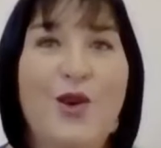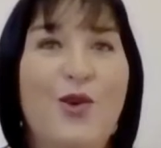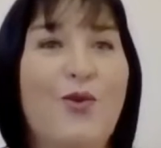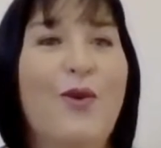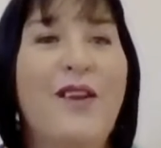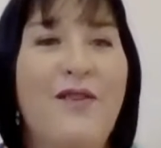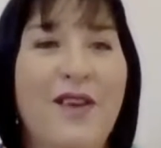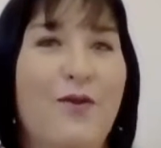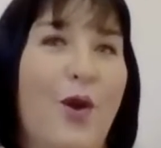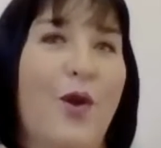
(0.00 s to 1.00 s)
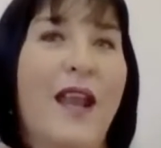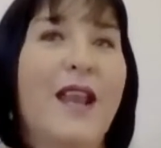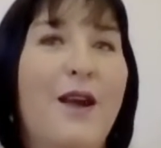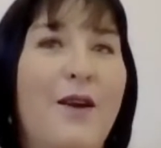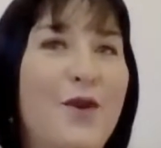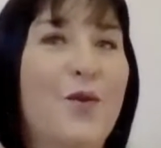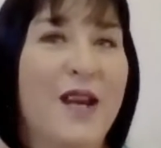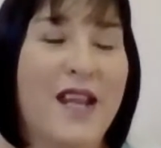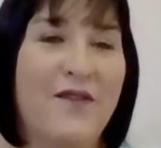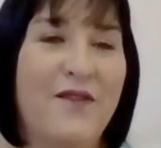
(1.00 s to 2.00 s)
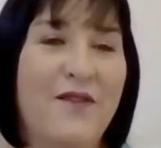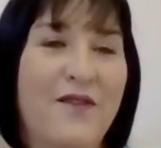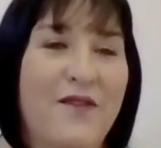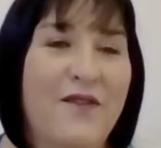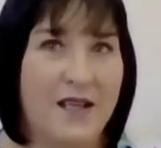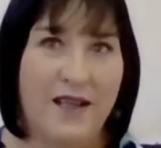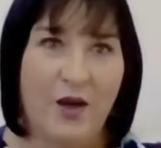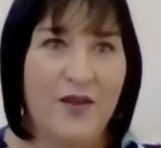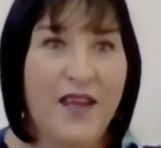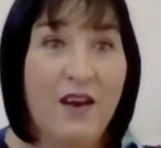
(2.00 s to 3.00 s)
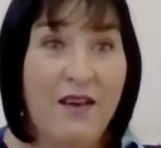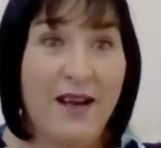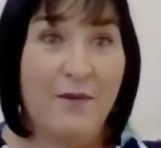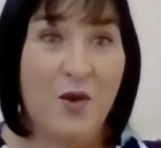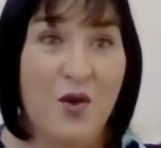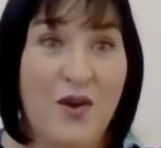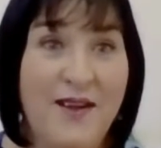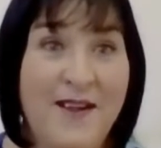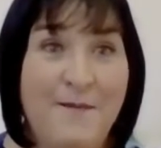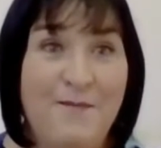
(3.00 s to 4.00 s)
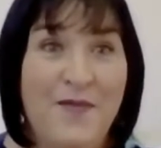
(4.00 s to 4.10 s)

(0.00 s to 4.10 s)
you're grieving for all that love you want to give that person and they're not there anymore.